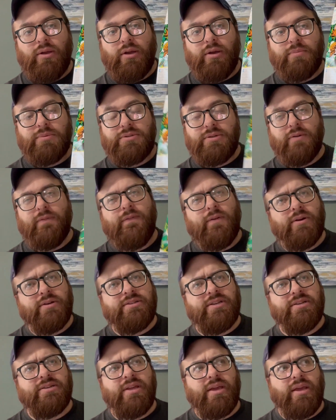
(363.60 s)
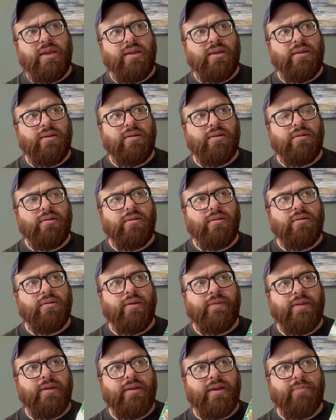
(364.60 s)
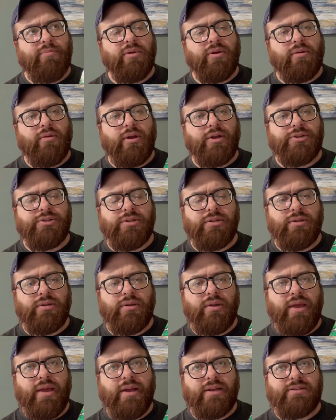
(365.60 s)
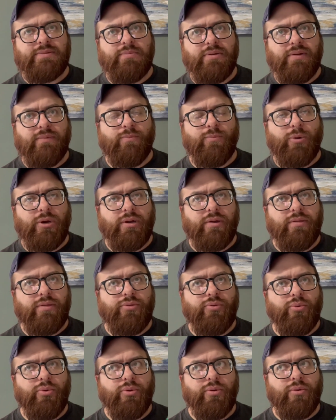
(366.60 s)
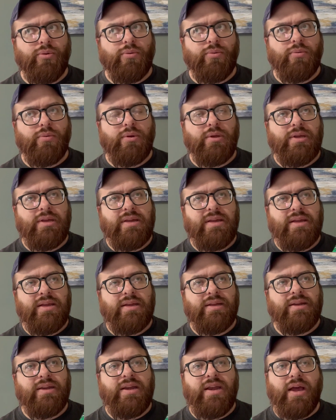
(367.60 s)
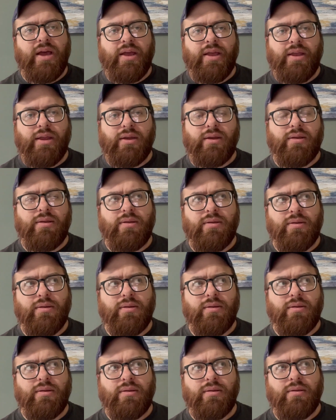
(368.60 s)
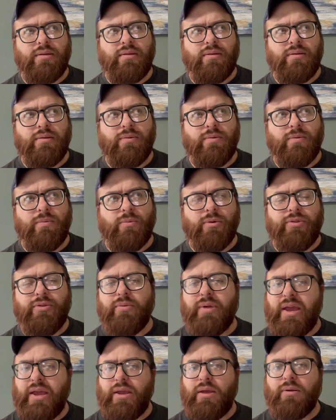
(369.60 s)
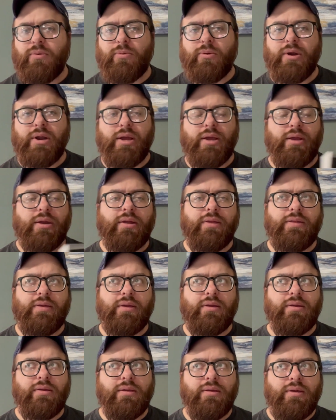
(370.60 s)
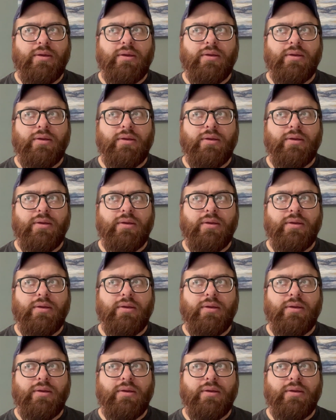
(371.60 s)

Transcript: So far to date, I think Epic Collection X-Men 1 through 9, 1 through 8 or 9, I think.